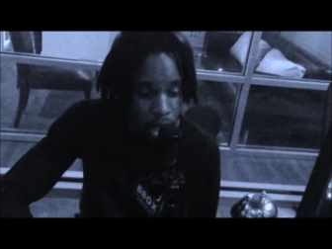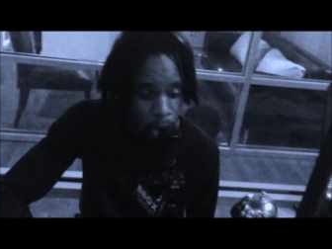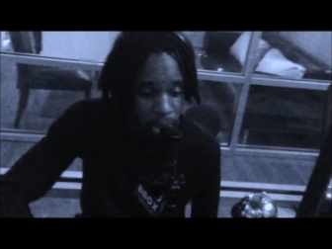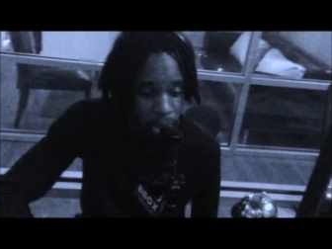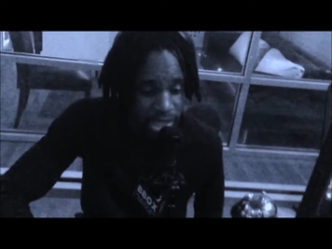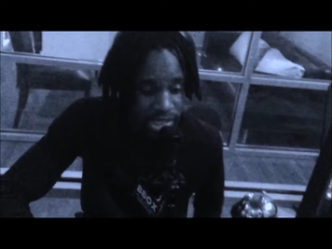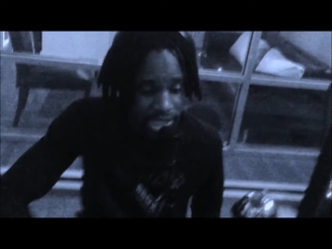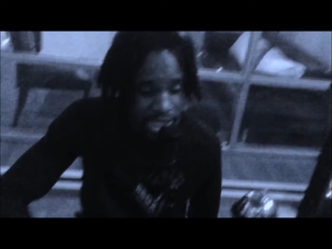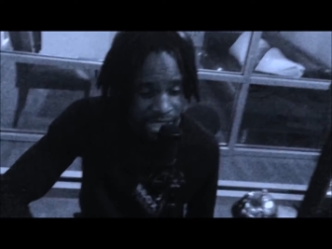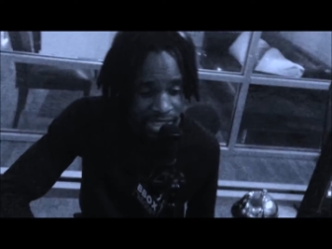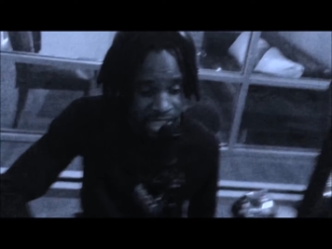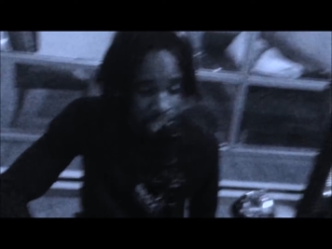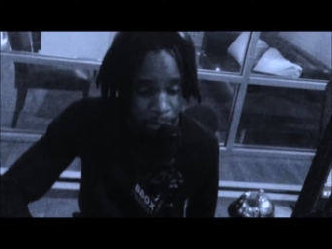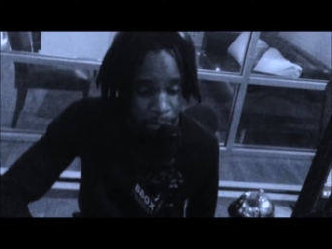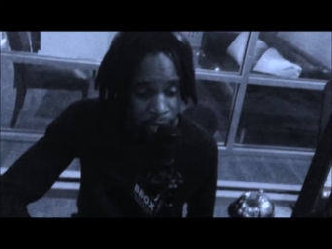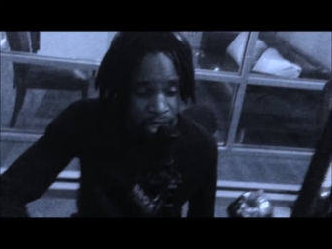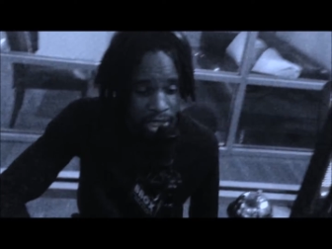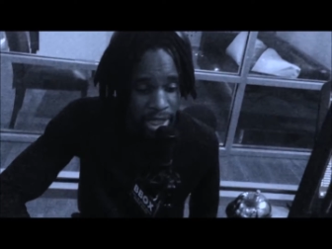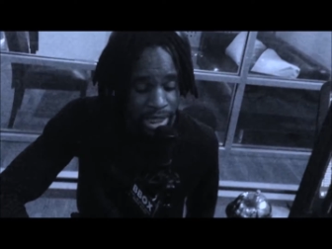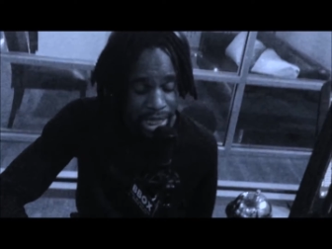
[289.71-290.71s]
What the system,
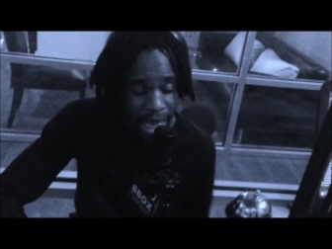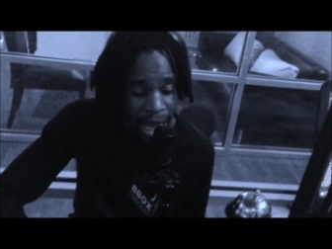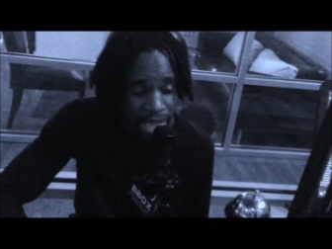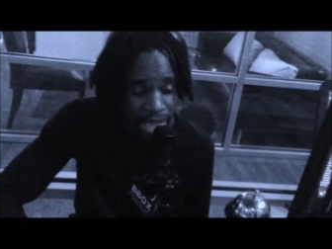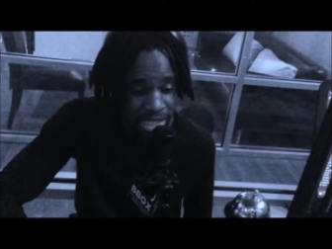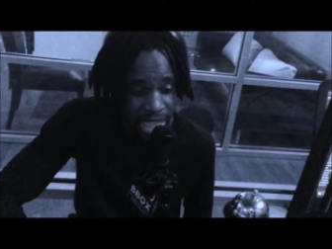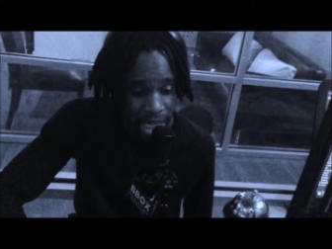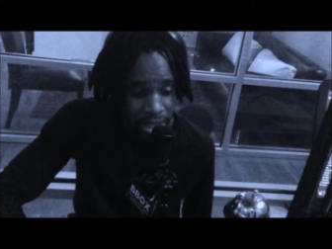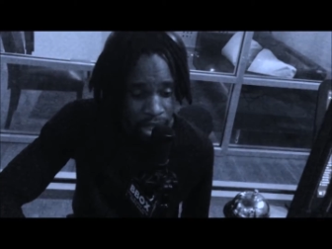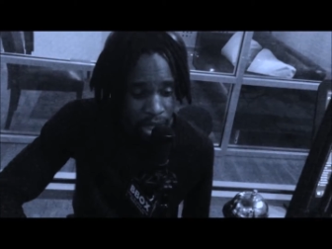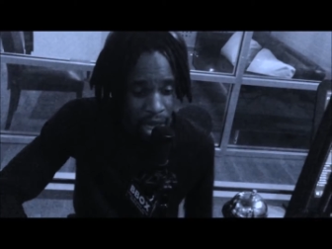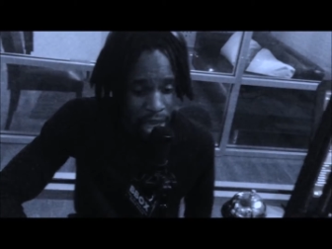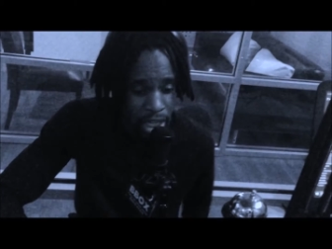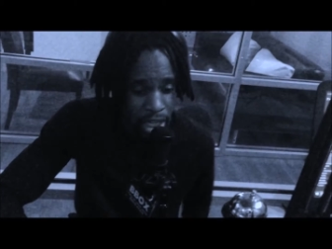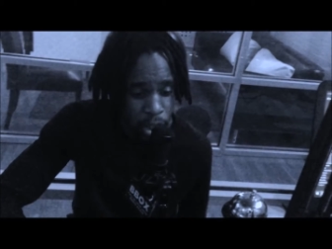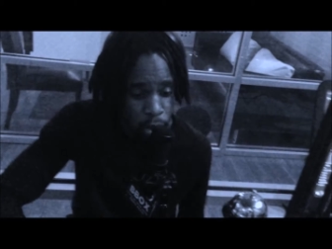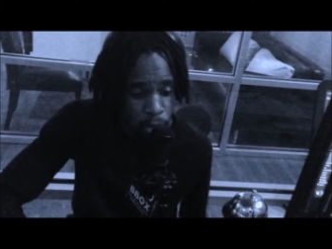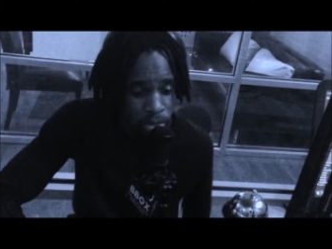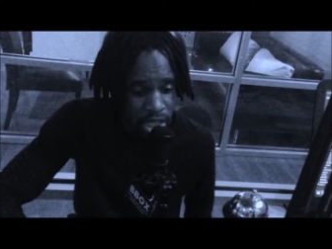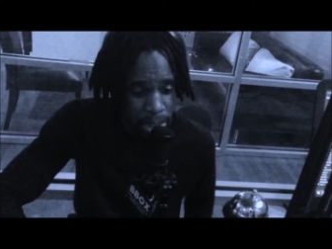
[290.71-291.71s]
it cause that, and
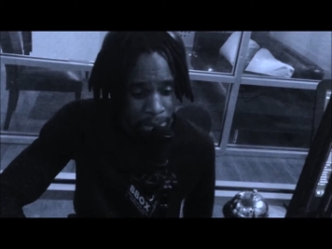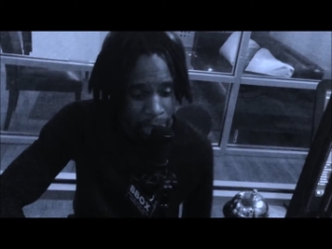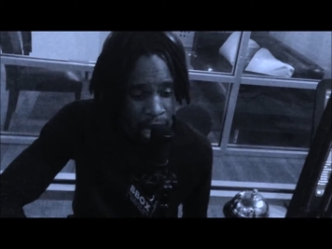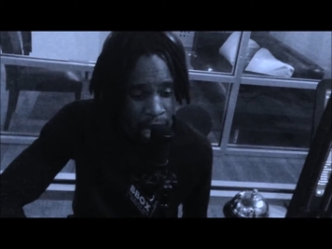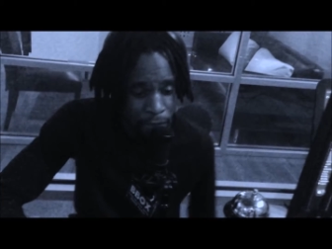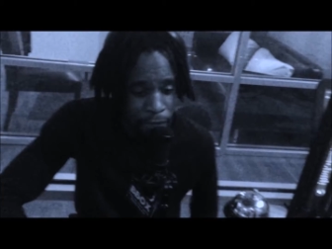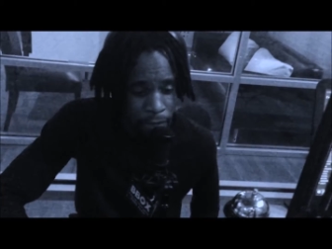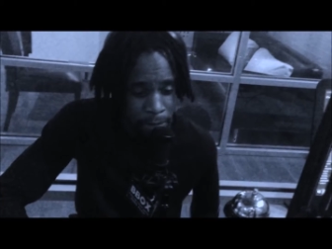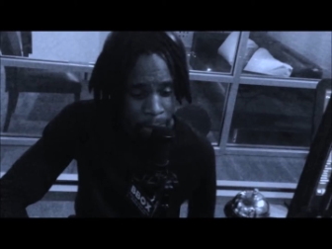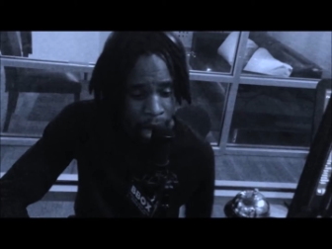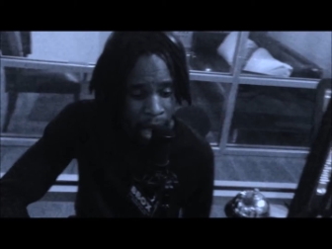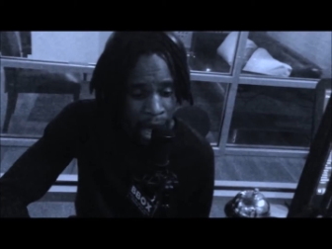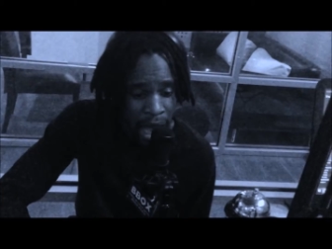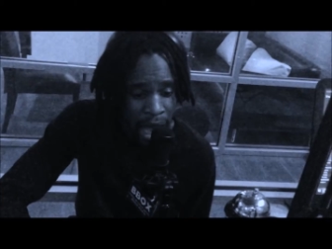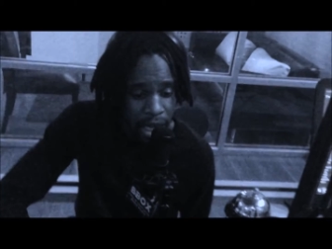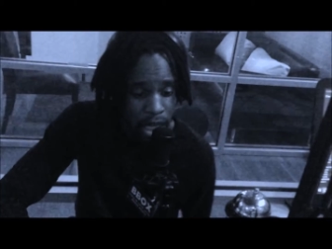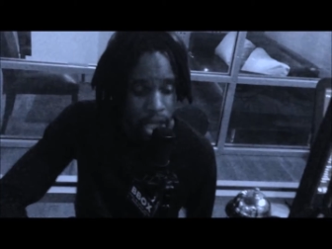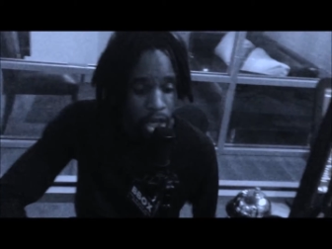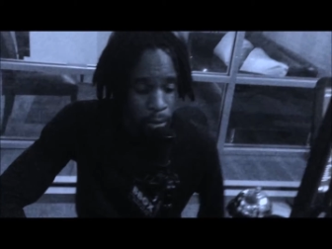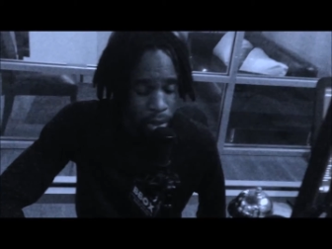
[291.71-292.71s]
the youth them off the
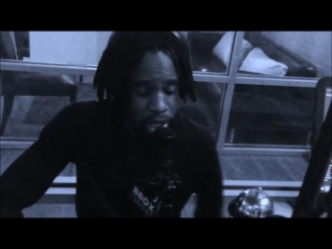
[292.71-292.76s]
ball.